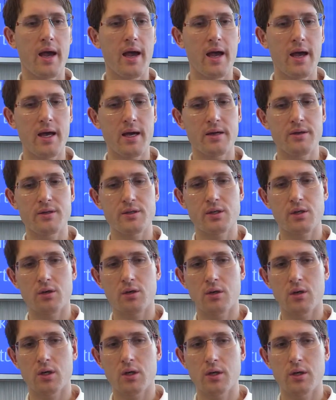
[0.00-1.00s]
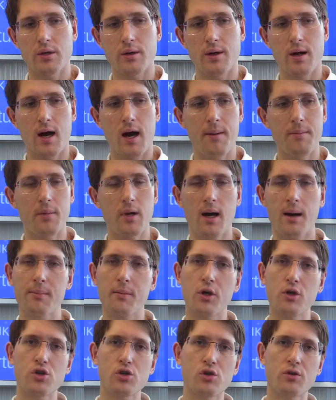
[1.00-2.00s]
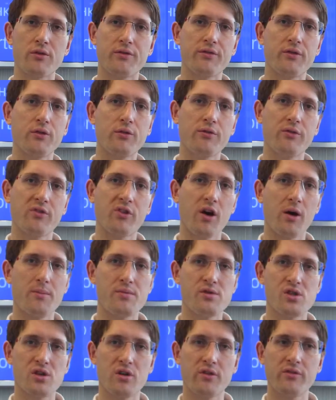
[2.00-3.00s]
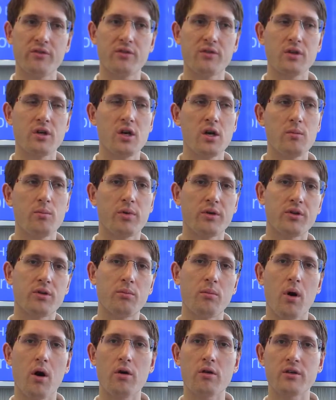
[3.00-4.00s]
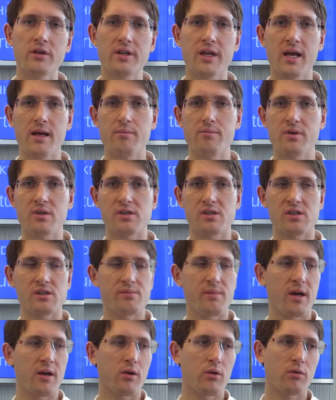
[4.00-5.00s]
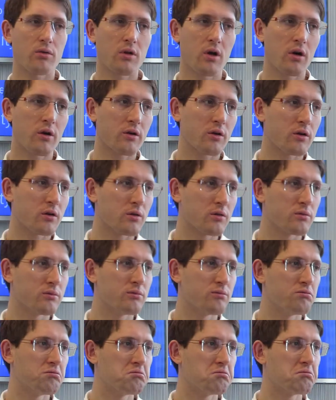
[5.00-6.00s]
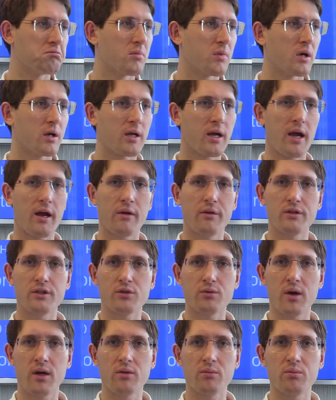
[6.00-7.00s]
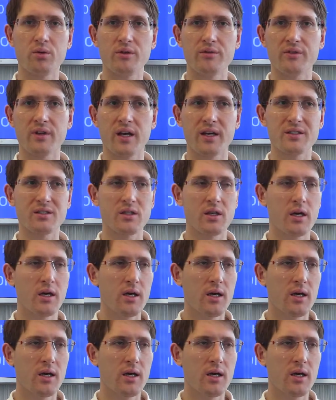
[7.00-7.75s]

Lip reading: And I'm not sure if you've observed, but the modern day businessman no longer carries around a briefcase.